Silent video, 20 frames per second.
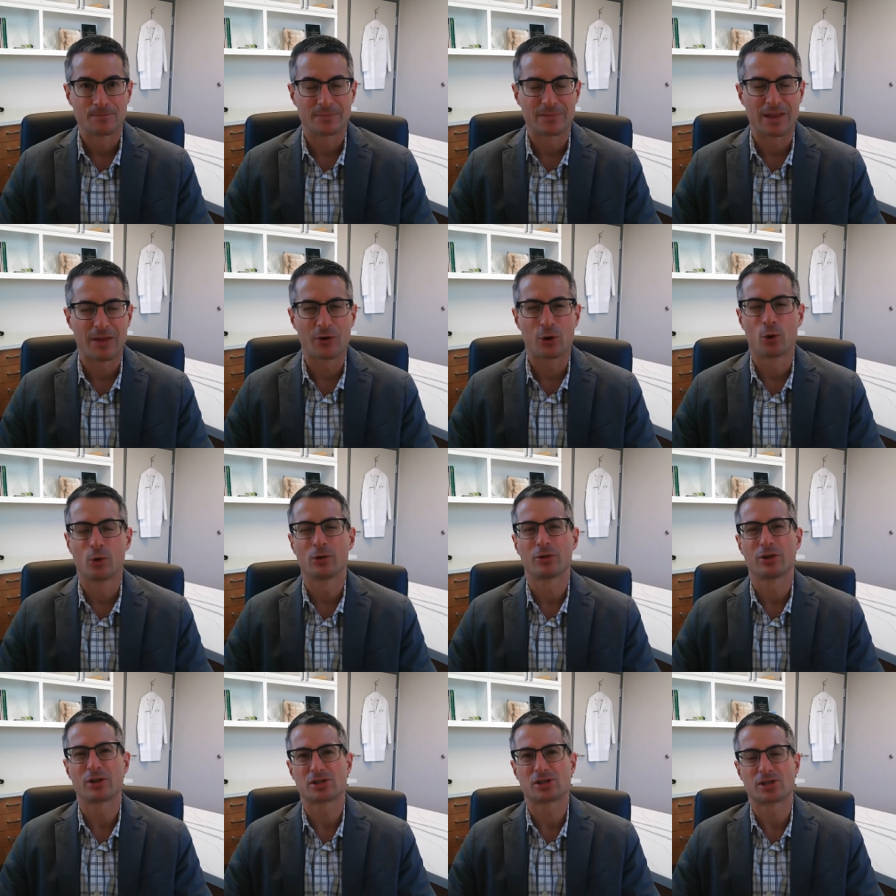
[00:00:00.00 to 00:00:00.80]
Now, the
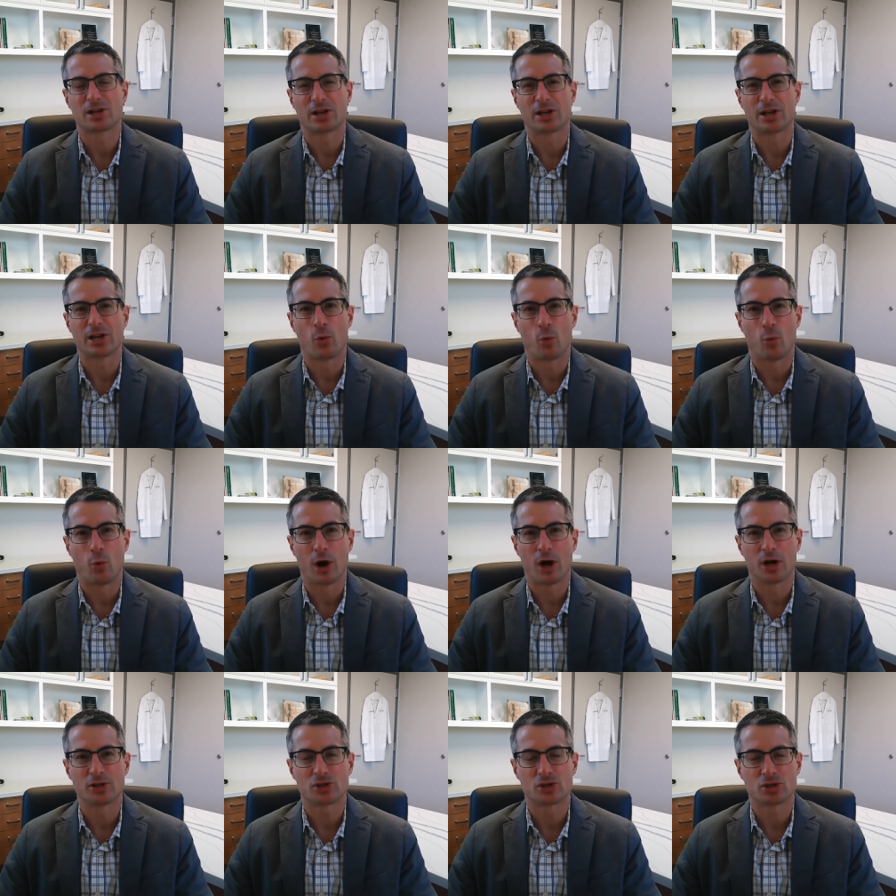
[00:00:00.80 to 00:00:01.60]
goal of this study
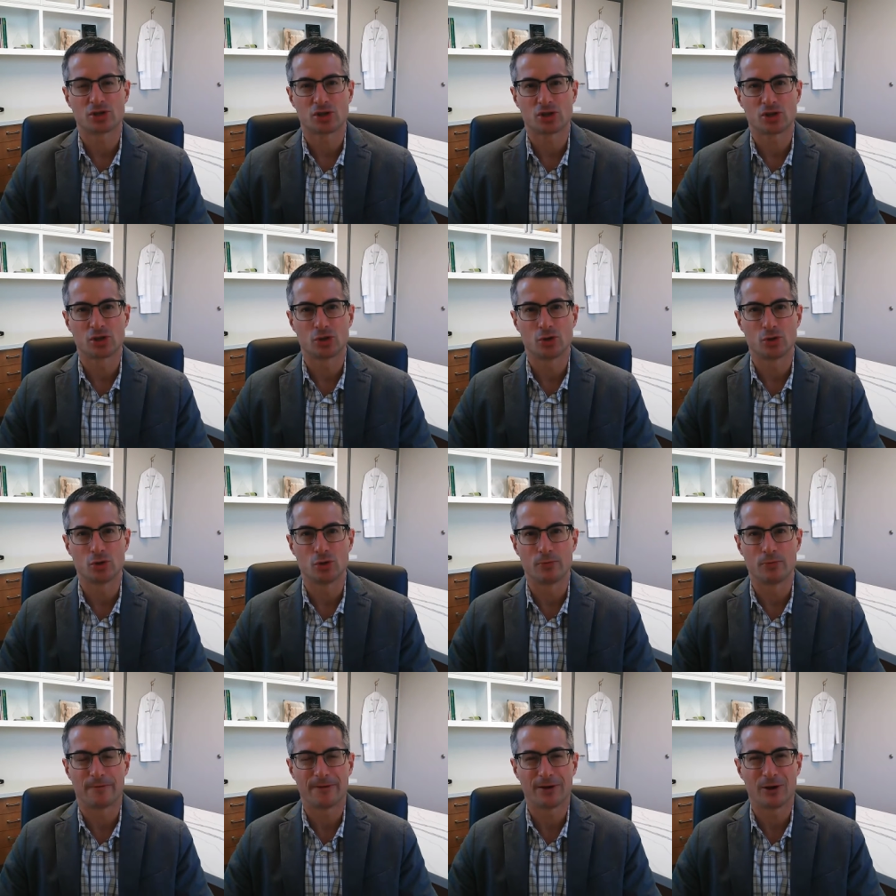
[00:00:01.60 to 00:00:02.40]
was
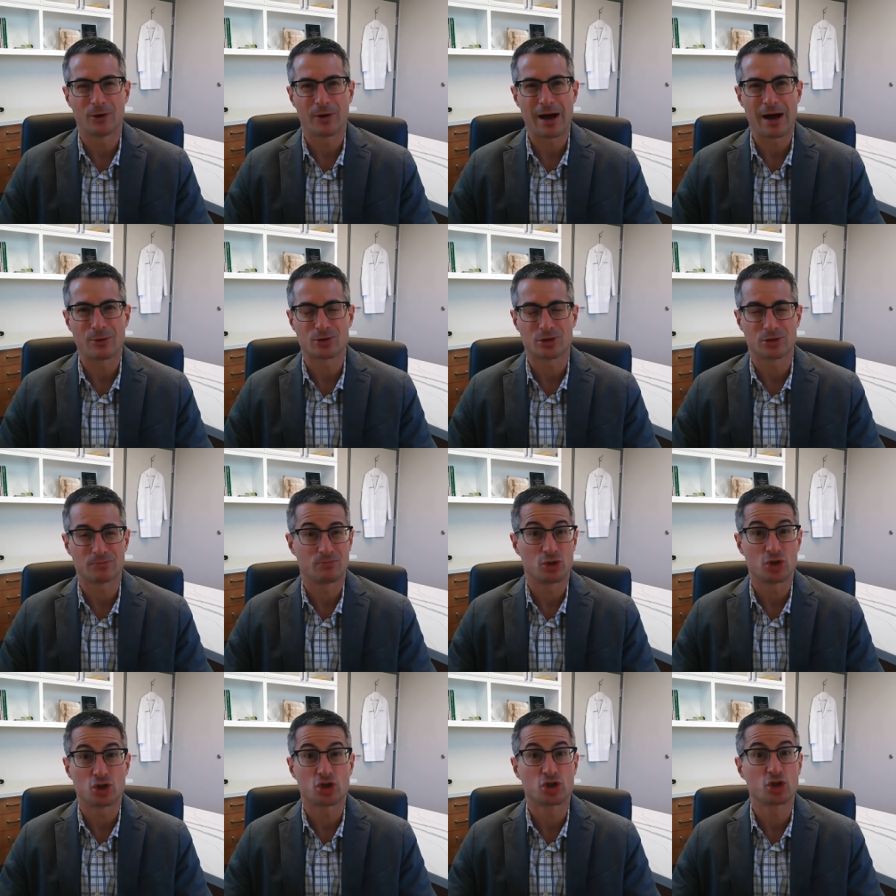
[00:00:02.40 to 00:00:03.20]
to figure out,
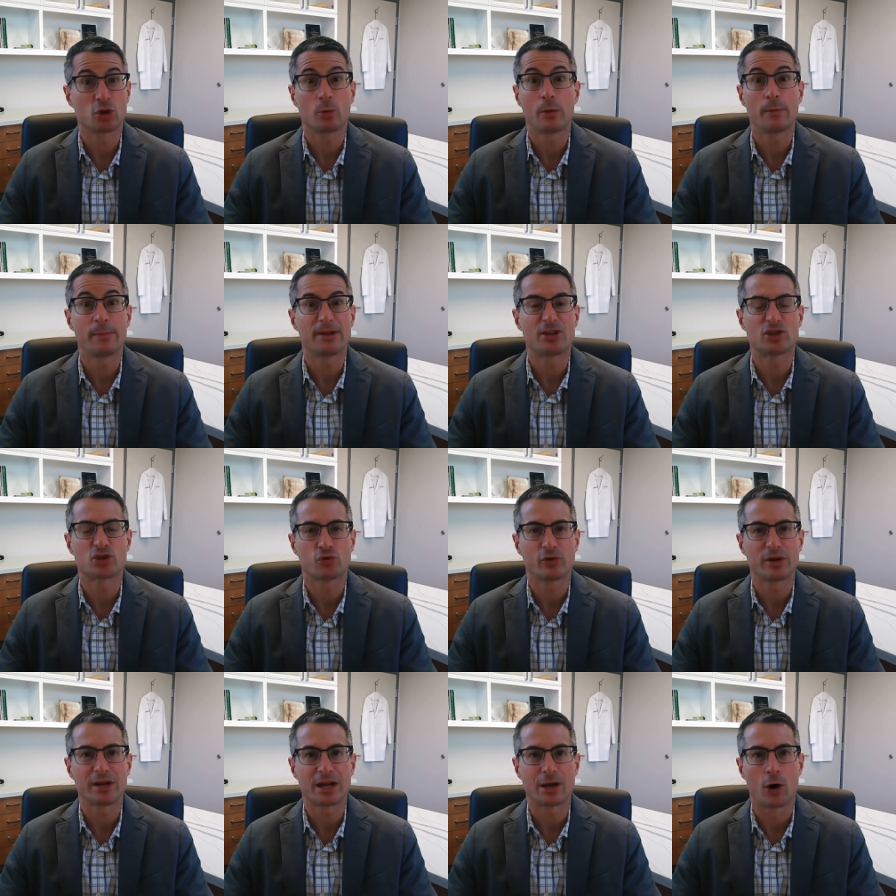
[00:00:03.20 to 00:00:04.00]
should we be
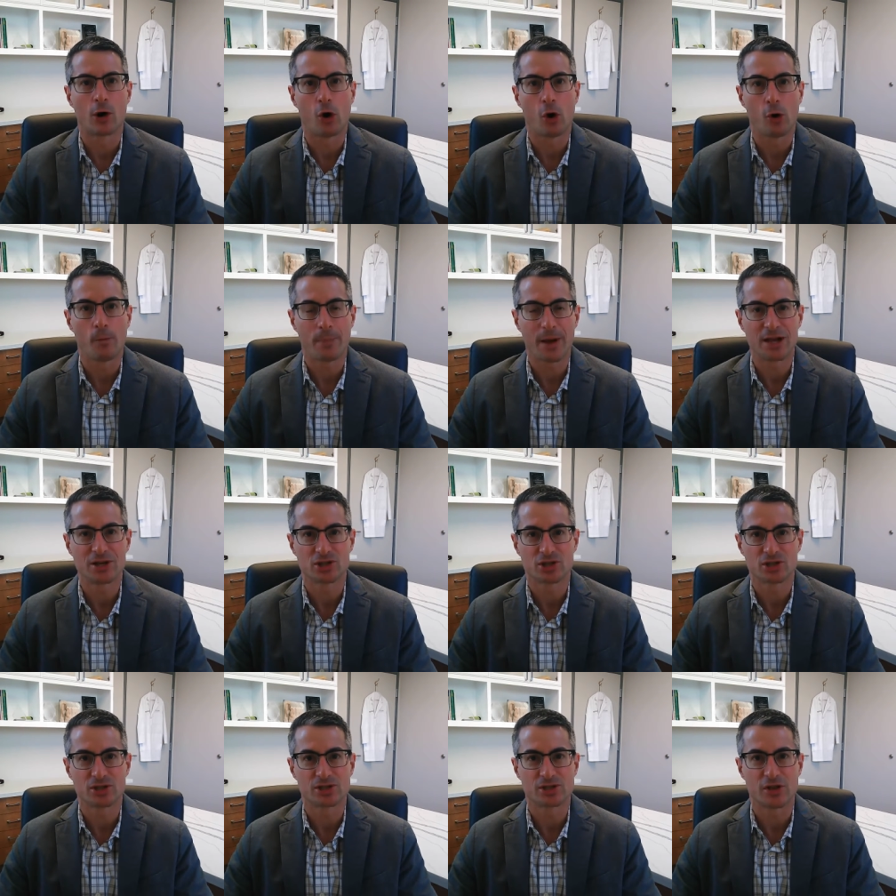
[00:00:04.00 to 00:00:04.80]
treating all
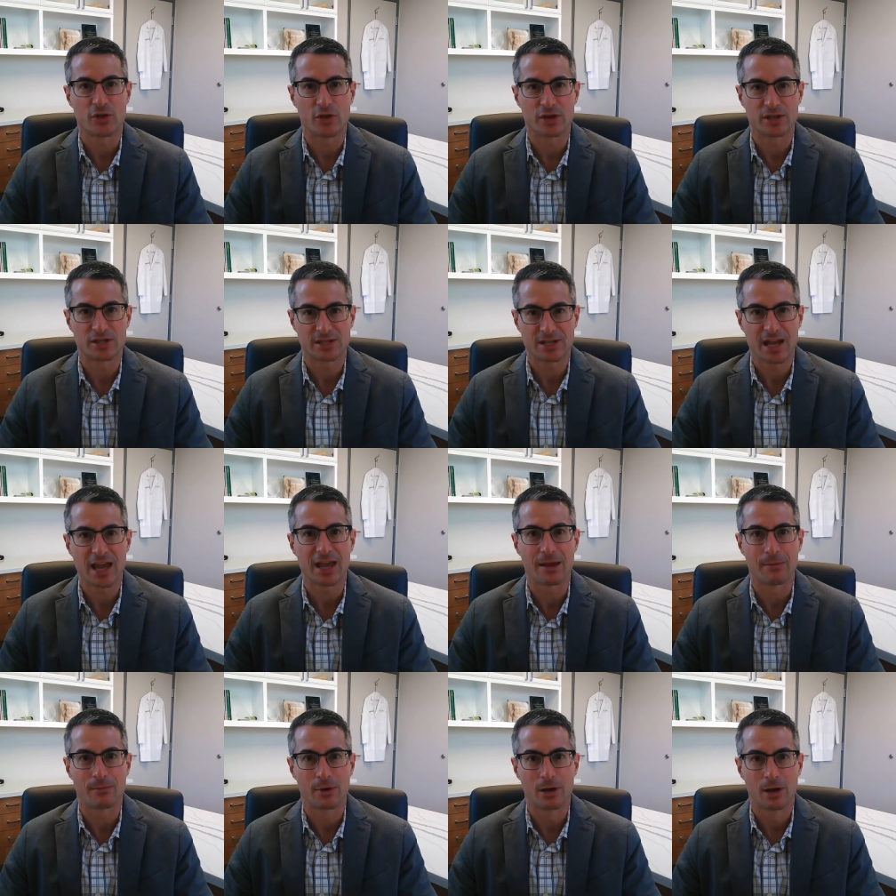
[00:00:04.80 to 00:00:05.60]
patients the
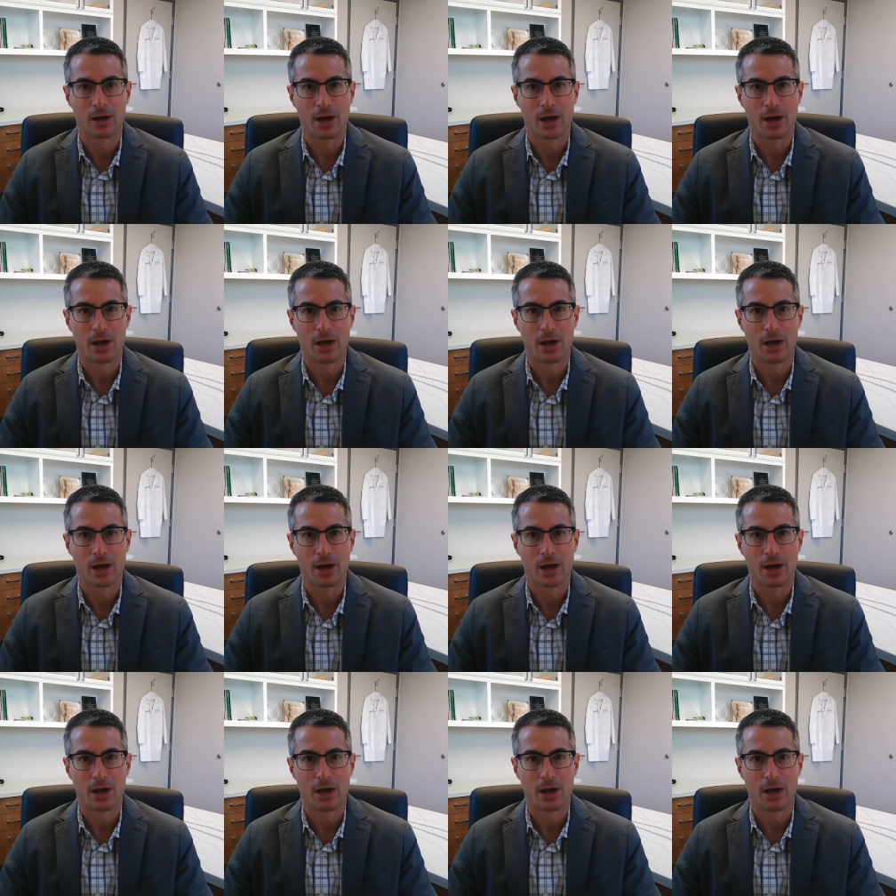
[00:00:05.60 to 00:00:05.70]
same